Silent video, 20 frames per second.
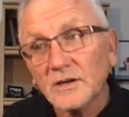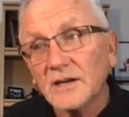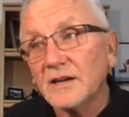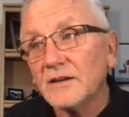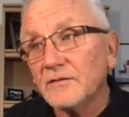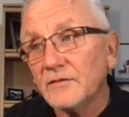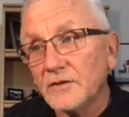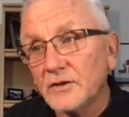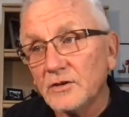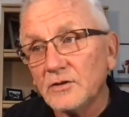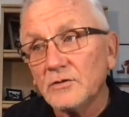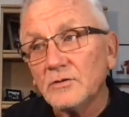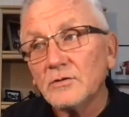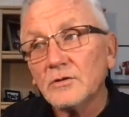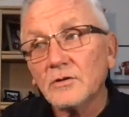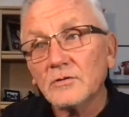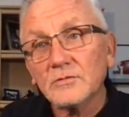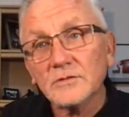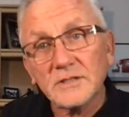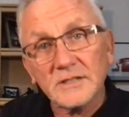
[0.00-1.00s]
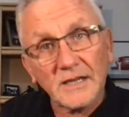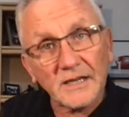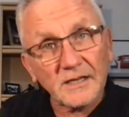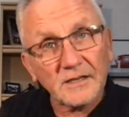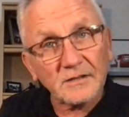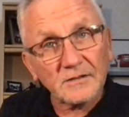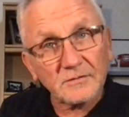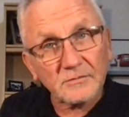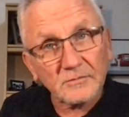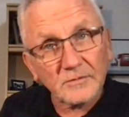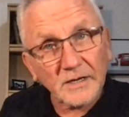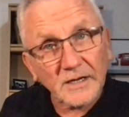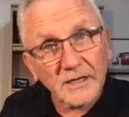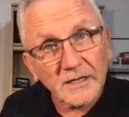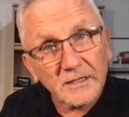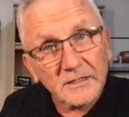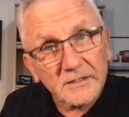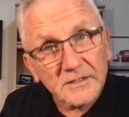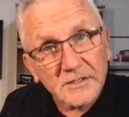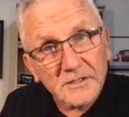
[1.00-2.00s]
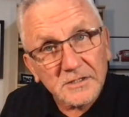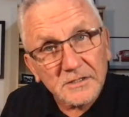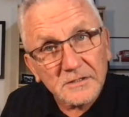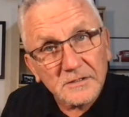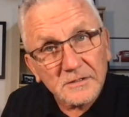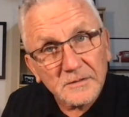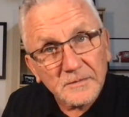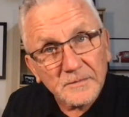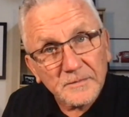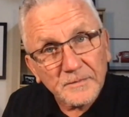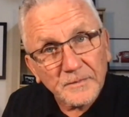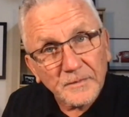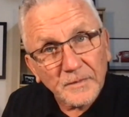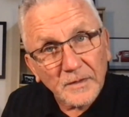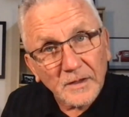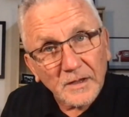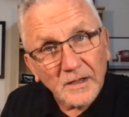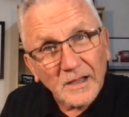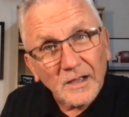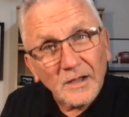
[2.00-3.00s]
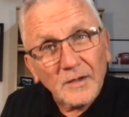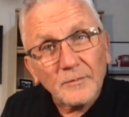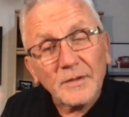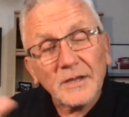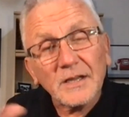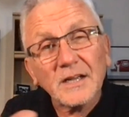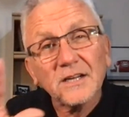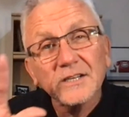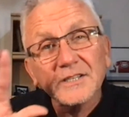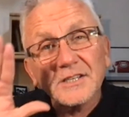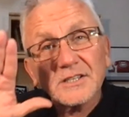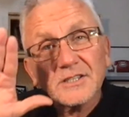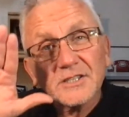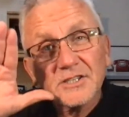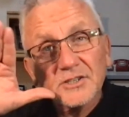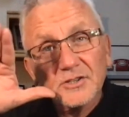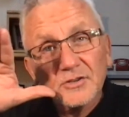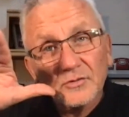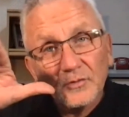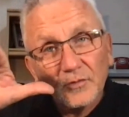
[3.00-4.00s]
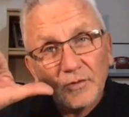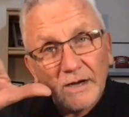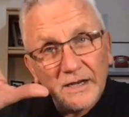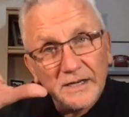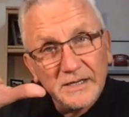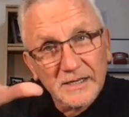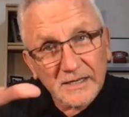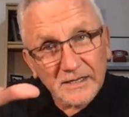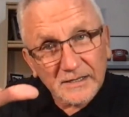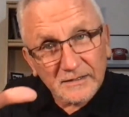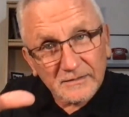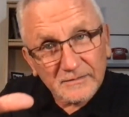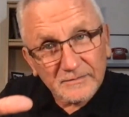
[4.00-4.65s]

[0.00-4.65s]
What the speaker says: if you don't take the reins, because it's trending,